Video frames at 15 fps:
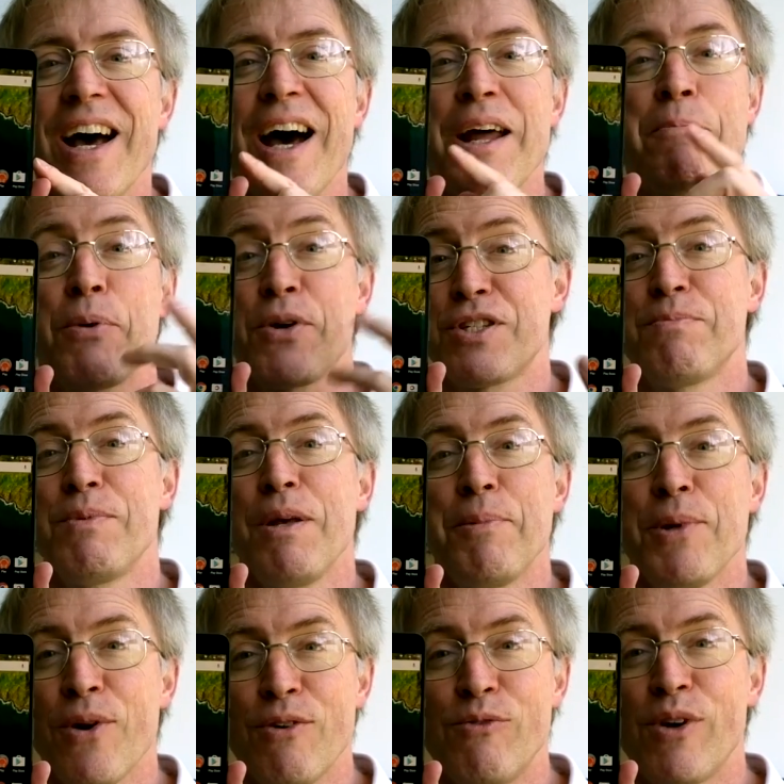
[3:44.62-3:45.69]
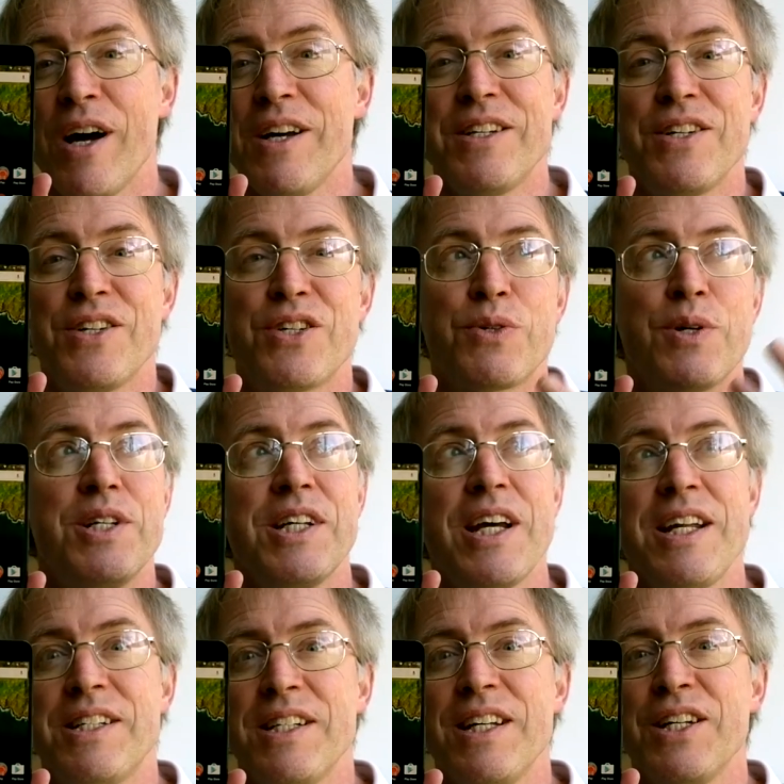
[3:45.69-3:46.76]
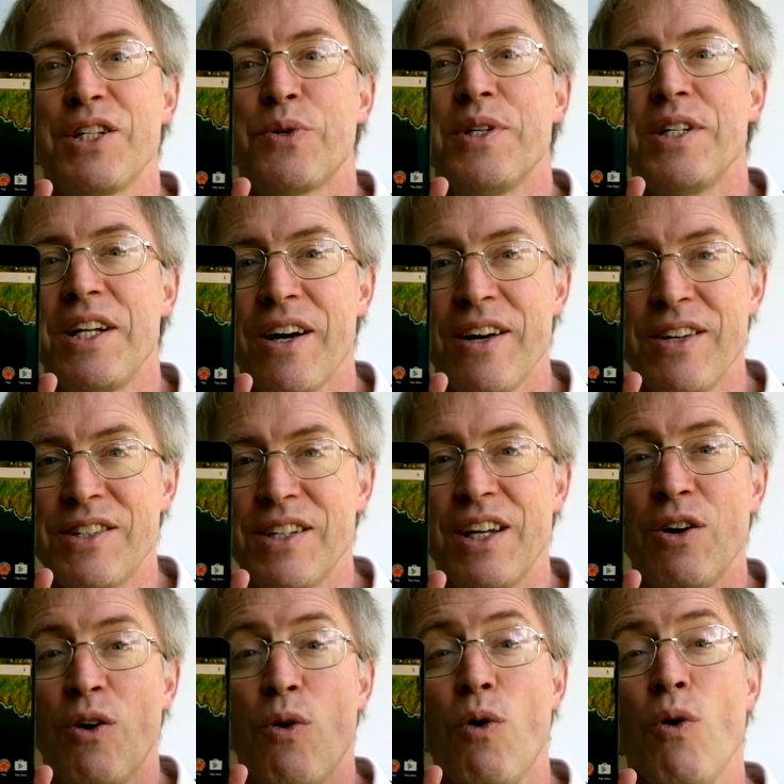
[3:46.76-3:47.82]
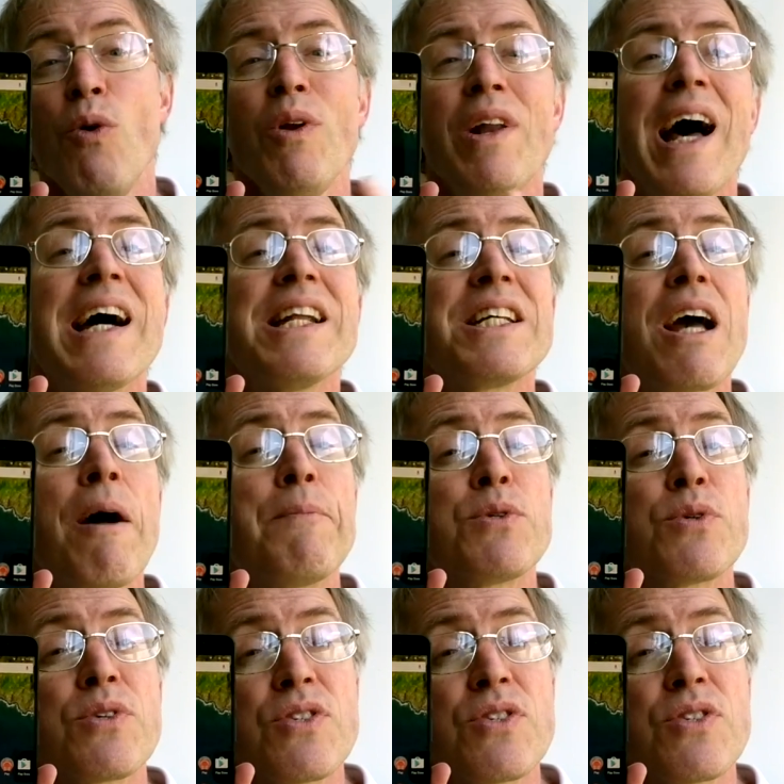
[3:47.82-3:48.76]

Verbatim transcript: and possibly beyond right into 2018, 2019, all adding up to a